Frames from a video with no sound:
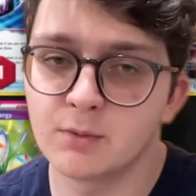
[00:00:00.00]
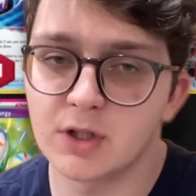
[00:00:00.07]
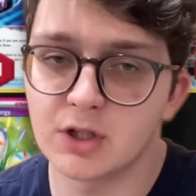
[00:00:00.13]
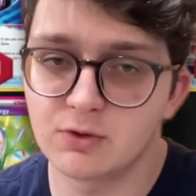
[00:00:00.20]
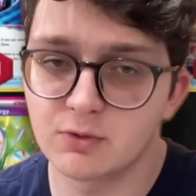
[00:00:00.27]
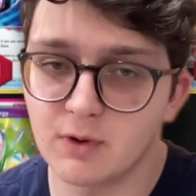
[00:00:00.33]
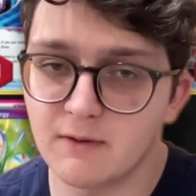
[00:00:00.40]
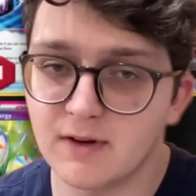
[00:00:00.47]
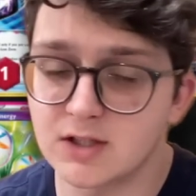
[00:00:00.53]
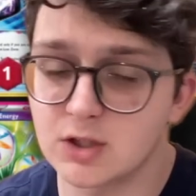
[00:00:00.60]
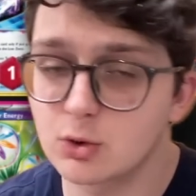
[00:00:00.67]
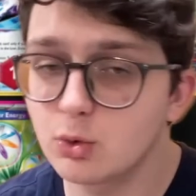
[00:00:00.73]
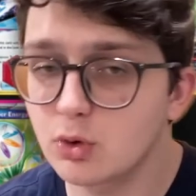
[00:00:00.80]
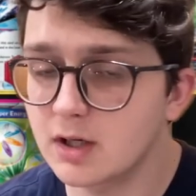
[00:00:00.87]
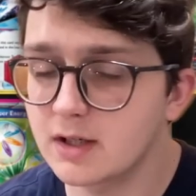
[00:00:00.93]
which if it has a
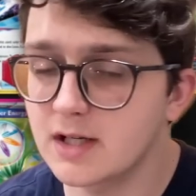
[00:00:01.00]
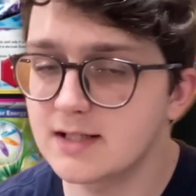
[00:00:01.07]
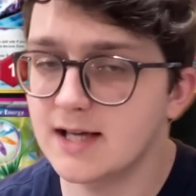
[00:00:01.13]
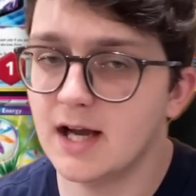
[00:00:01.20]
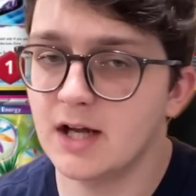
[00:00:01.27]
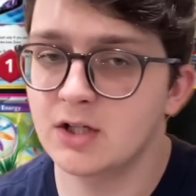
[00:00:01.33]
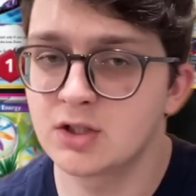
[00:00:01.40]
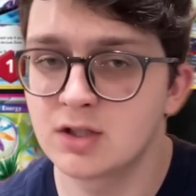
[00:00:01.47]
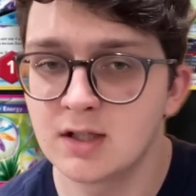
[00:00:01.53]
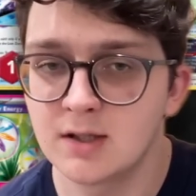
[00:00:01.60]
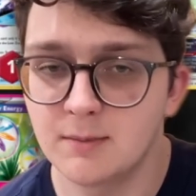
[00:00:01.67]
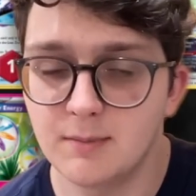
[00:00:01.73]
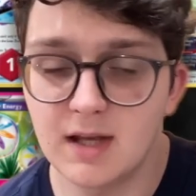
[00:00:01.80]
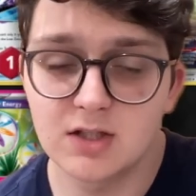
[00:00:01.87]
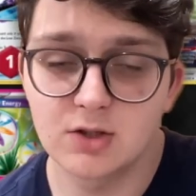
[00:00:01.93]
tool card attached,
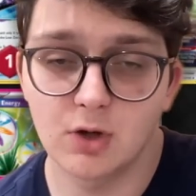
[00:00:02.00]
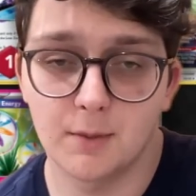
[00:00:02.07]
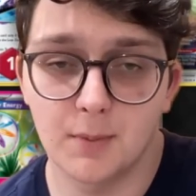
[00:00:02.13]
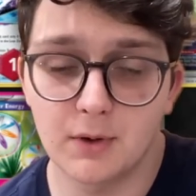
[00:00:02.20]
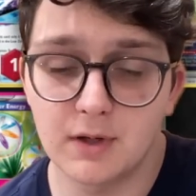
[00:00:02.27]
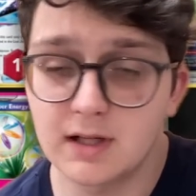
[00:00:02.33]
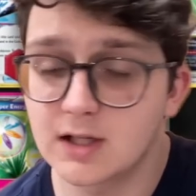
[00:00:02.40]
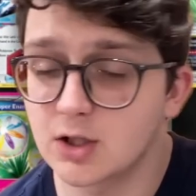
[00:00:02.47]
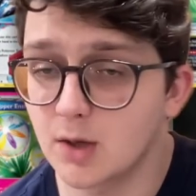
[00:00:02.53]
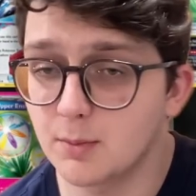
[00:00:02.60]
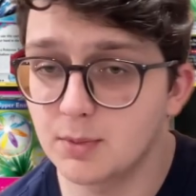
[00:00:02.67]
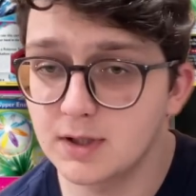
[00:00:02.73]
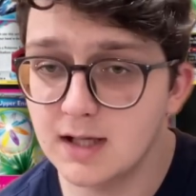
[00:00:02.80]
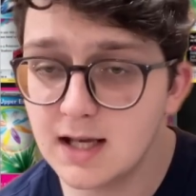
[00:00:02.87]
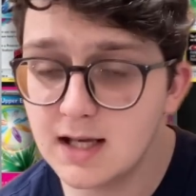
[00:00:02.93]
makes so our opponent cannot
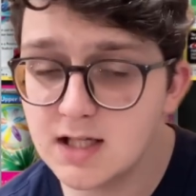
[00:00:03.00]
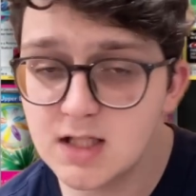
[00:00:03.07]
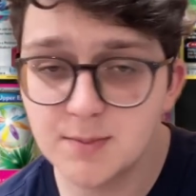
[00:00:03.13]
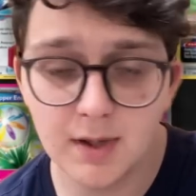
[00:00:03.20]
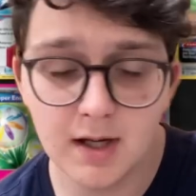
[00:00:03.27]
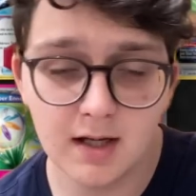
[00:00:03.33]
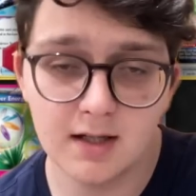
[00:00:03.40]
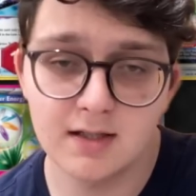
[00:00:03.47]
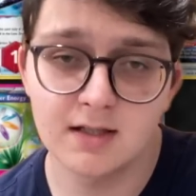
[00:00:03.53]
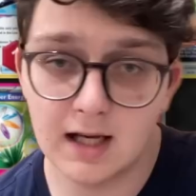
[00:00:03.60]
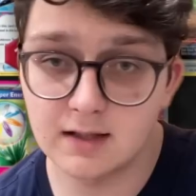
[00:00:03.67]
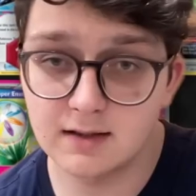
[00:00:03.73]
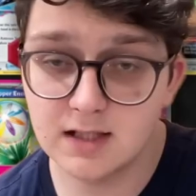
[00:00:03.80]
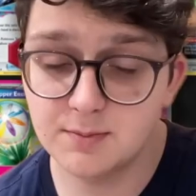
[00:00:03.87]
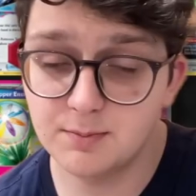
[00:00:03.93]
play A-Specs,
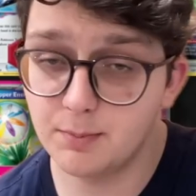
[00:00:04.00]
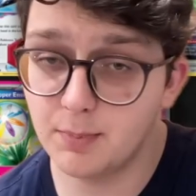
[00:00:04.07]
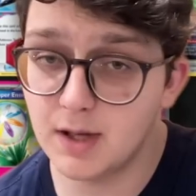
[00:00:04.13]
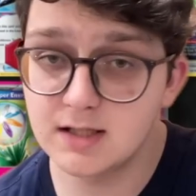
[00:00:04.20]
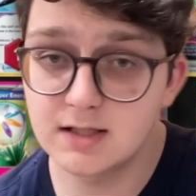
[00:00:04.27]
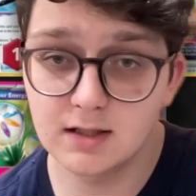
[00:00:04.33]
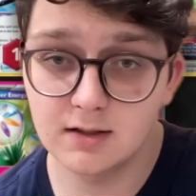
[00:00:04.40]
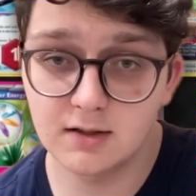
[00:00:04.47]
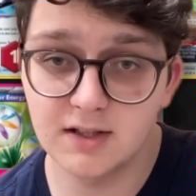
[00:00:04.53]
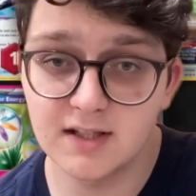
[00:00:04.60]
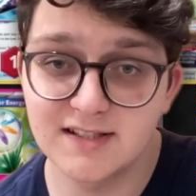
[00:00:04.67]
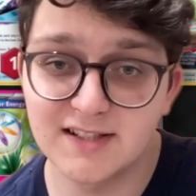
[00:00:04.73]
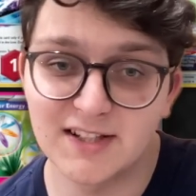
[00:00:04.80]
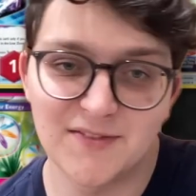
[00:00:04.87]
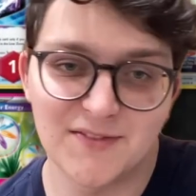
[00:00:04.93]
and this basically
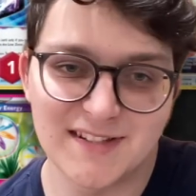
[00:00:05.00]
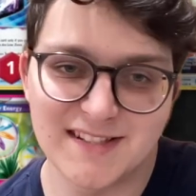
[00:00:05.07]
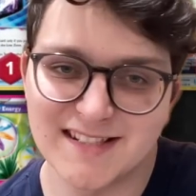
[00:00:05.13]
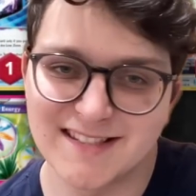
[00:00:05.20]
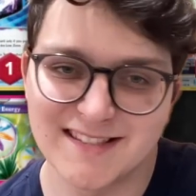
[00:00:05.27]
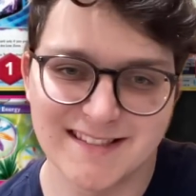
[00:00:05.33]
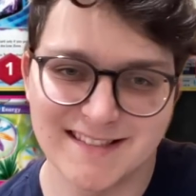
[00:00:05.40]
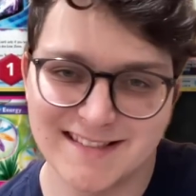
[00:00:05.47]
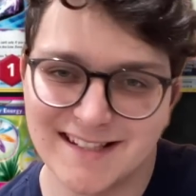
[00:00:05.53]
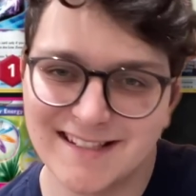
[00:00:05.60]
is going to be just